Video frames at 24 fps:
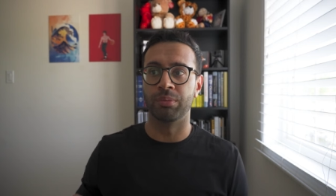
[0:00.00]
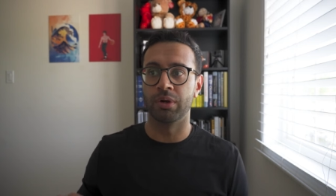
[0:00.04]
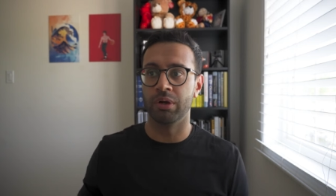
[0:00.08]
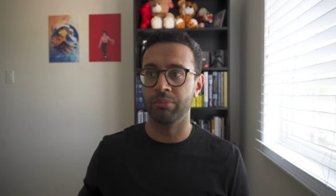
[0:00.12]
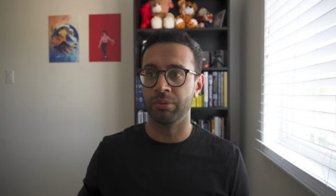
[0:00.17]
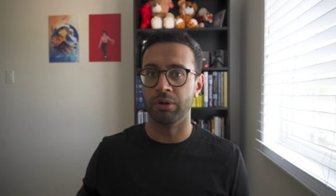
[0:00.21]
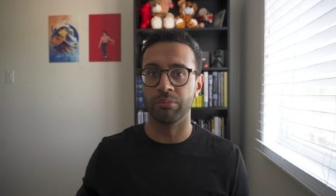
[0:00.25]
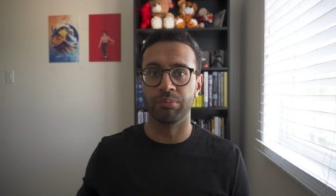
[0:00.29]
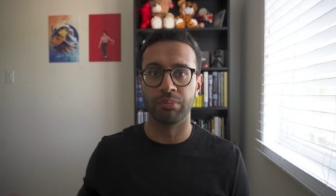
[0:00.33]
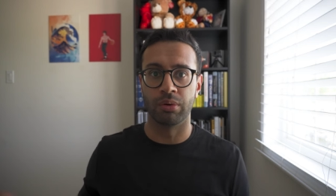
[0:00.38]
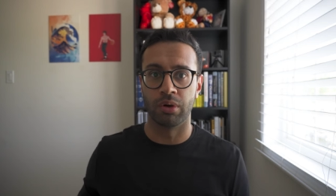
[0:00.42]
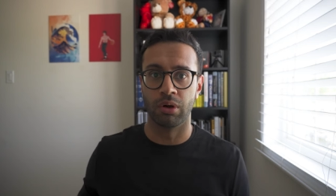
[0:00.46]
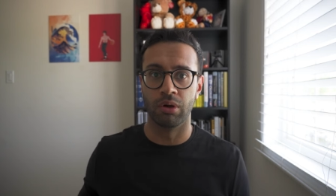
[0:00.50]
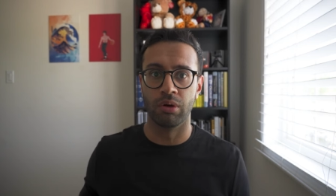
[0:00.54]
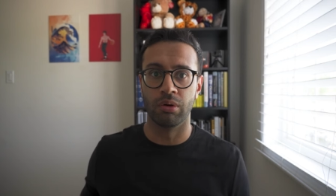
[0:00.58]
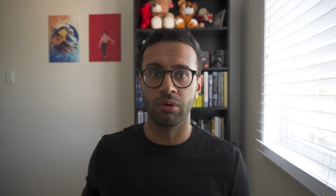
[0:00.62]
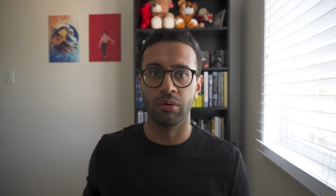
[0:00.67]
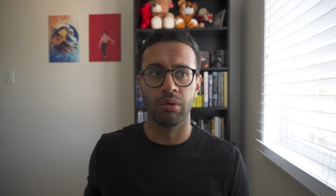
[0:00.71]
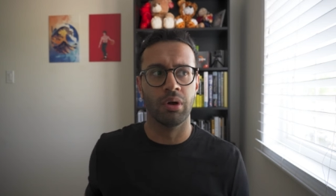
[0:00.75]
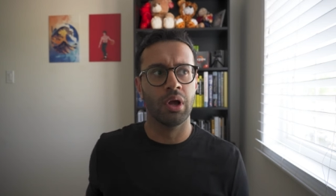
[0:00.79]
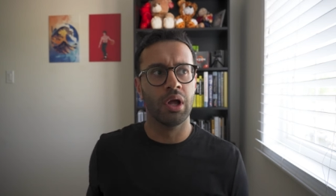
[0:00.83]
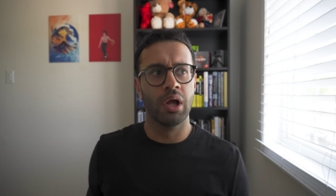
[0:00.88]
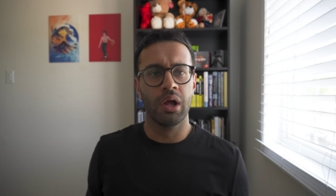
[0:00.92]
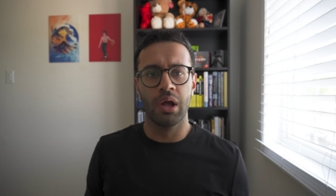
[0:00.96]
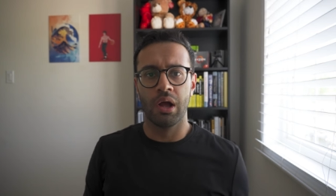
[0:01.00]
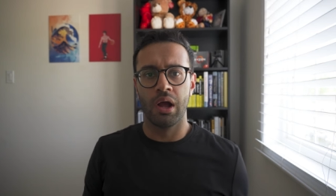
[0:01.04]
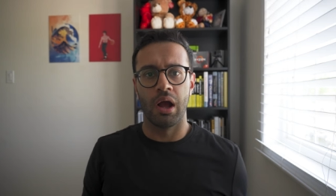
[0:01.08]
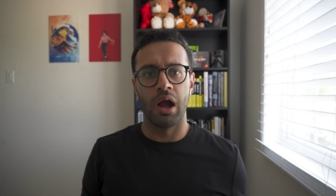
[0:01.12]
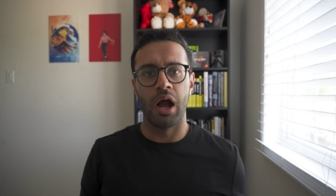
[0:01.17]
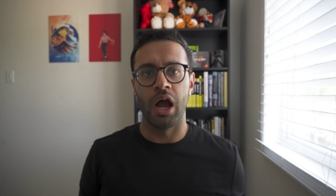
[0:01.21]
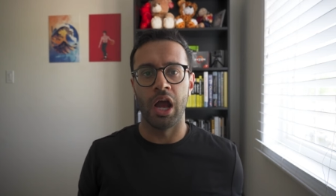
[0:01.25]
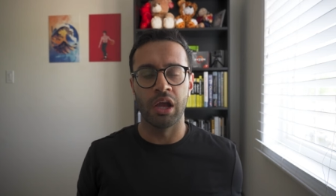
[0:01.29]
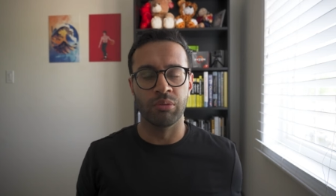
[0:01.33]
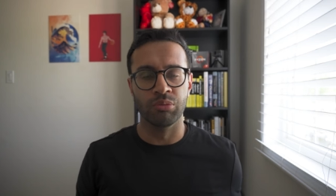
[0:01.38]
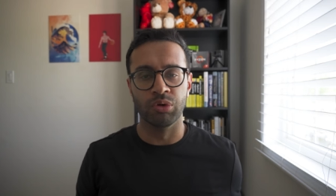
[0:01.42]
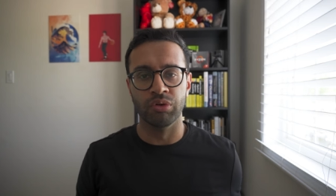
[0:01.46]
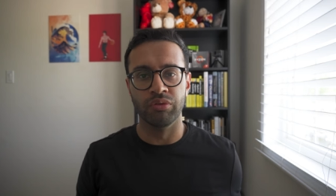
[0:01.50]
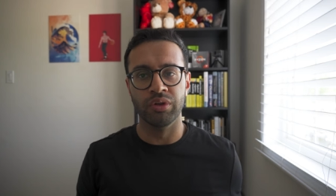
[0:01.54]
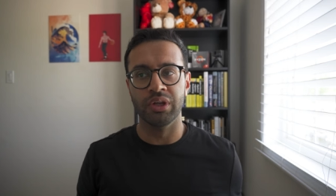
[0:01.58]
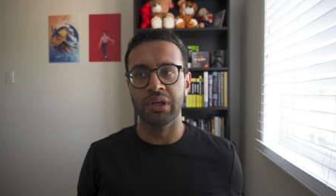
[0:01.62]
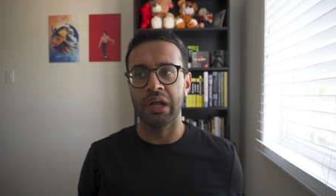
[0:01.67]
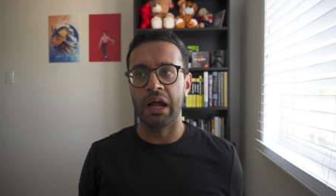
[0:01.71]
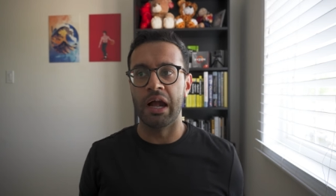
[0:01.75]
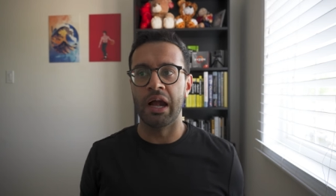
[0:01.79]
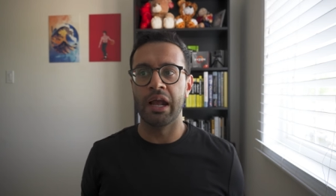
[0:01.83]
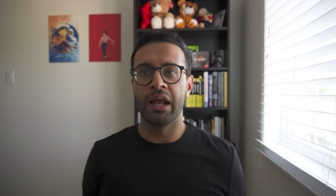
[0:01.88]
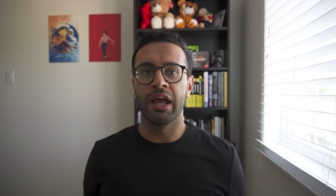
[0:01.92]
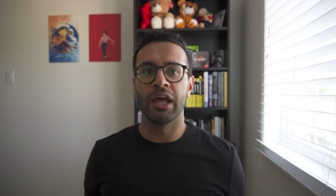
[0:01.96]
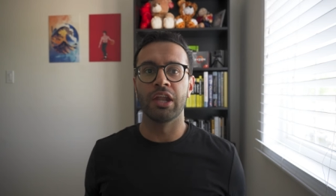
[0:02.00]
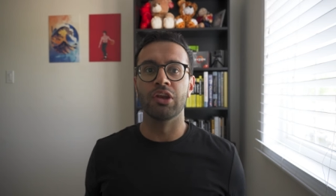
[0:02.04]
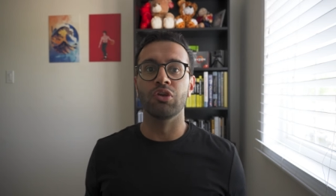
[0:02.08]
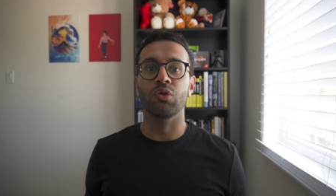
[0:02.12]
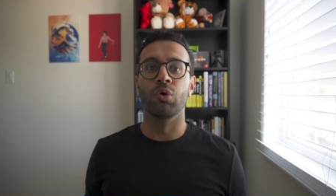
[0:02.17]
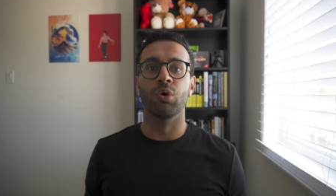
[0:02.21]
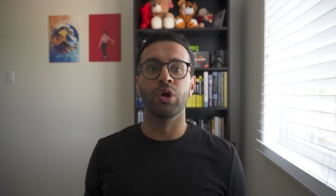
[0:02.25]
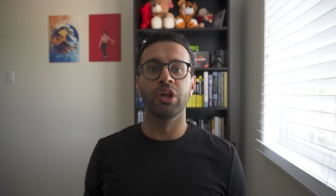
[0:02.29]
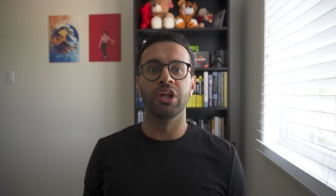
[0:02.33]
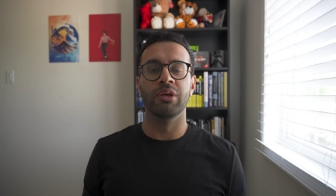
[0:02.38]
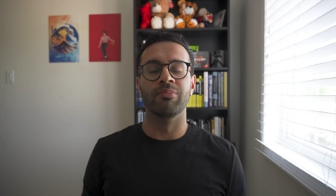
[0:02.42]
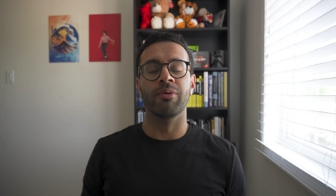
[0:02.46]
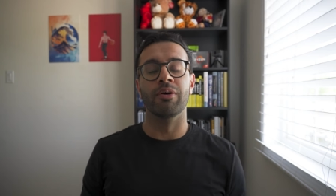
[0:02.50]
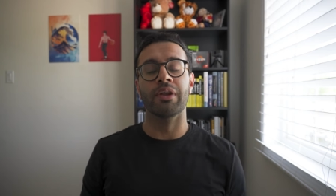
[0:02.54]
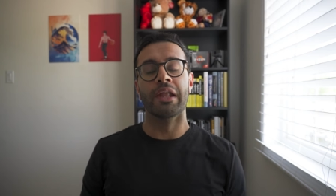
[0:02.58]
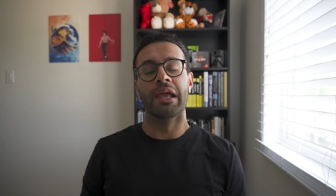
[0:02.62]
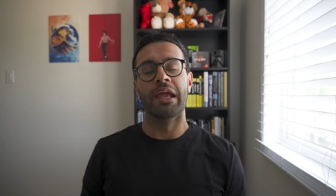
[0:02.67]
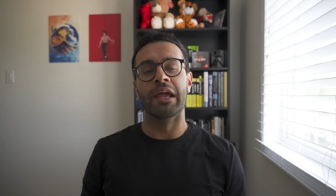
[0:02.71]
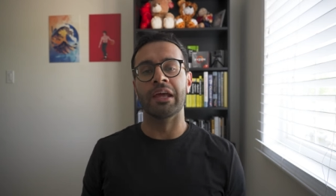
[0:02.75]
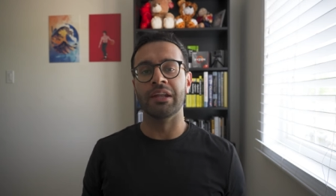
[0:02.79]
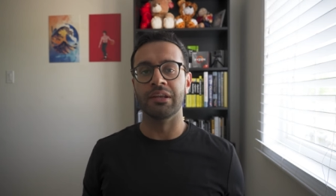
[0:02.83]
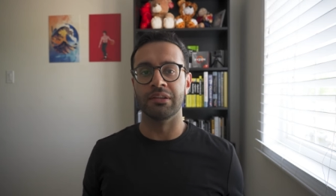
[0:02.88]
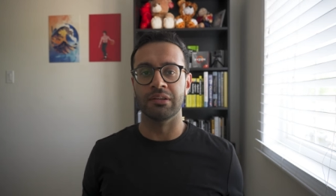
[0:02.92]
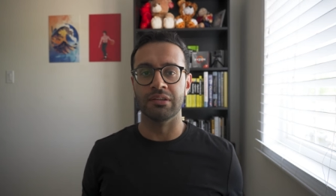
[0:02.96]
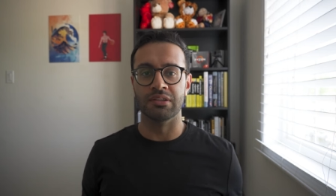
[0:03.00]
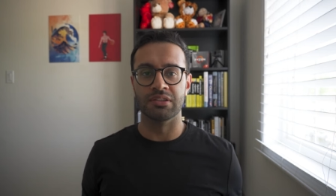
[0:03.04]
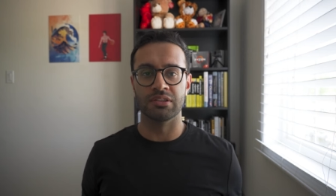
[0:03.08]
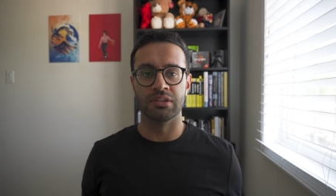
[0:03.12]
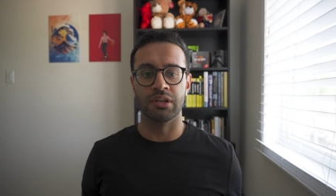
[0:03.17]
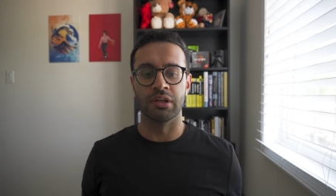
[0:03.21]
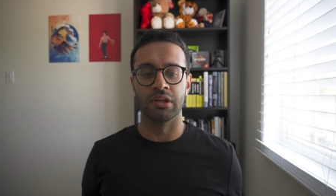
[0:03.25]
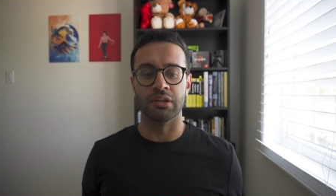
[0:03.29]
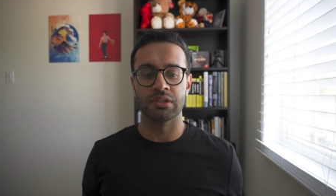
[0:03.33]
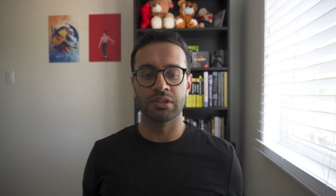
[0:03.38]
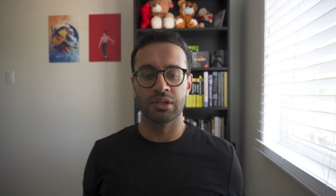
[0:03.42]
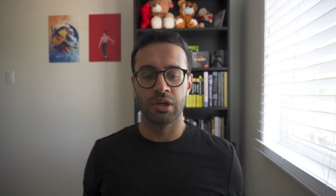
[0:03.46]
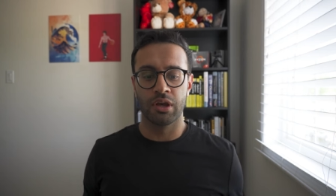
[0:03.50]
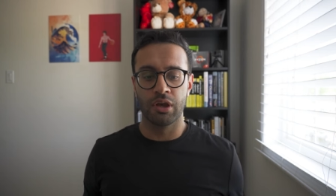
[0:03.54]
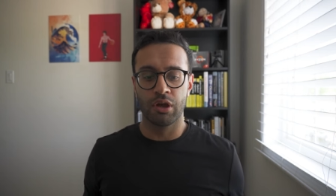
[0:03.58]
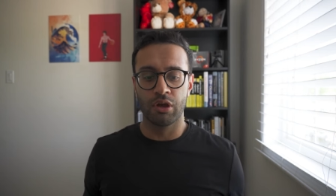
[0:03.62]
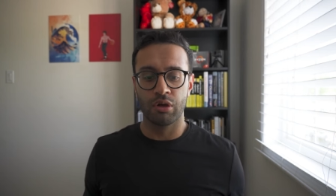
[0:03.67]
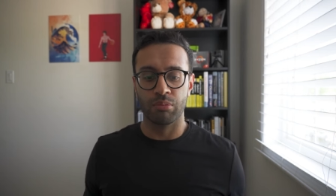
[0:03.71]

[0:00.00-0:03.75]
Premiere Pro, iMovie. I had no idea about any of these things.